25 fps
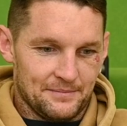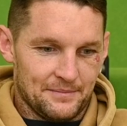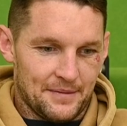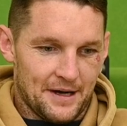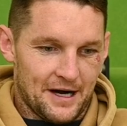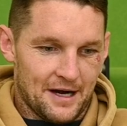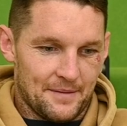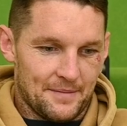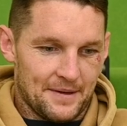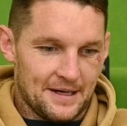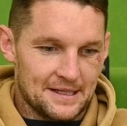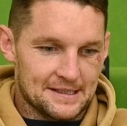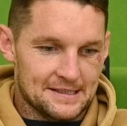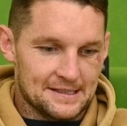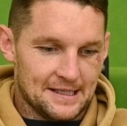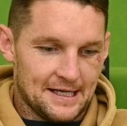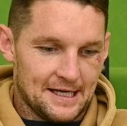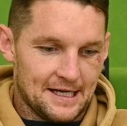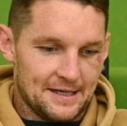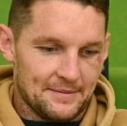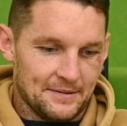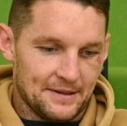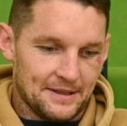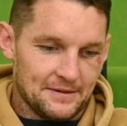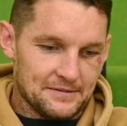Parramatta
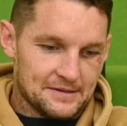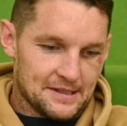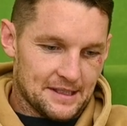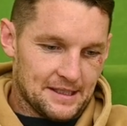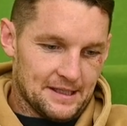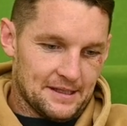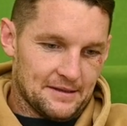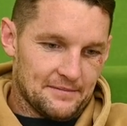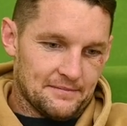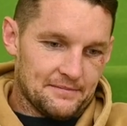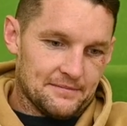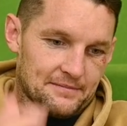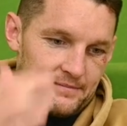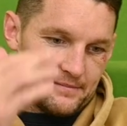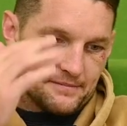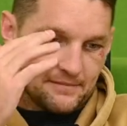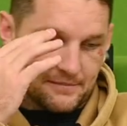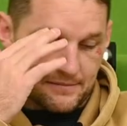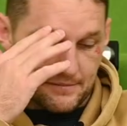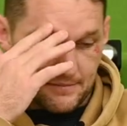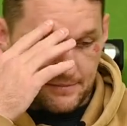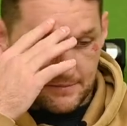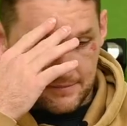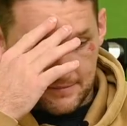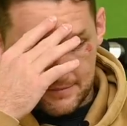Stadium. I think it was
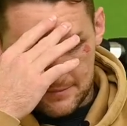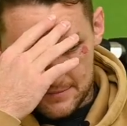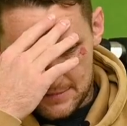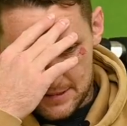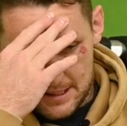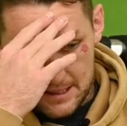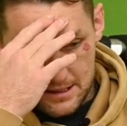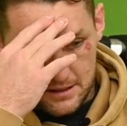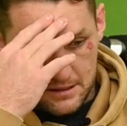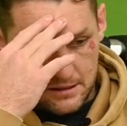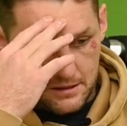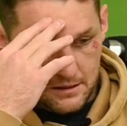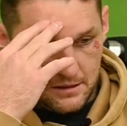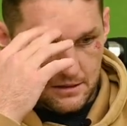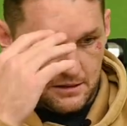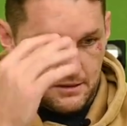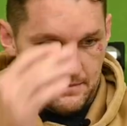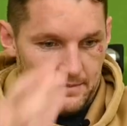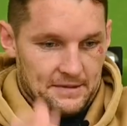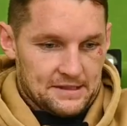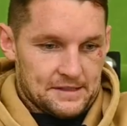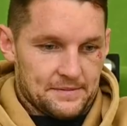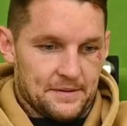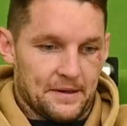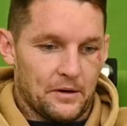
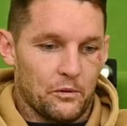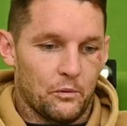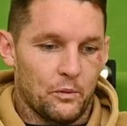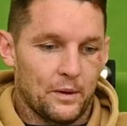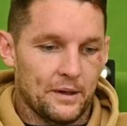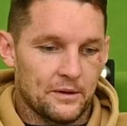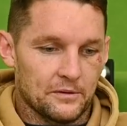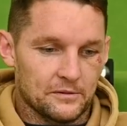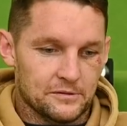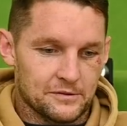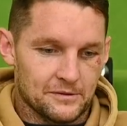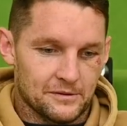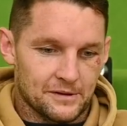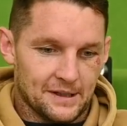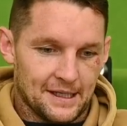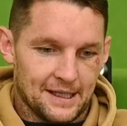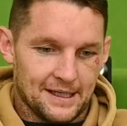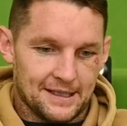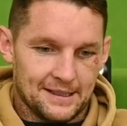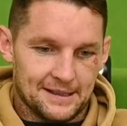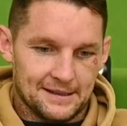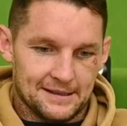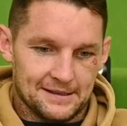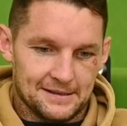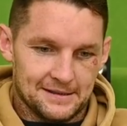must have been a week or two
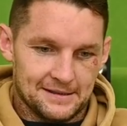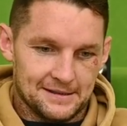later.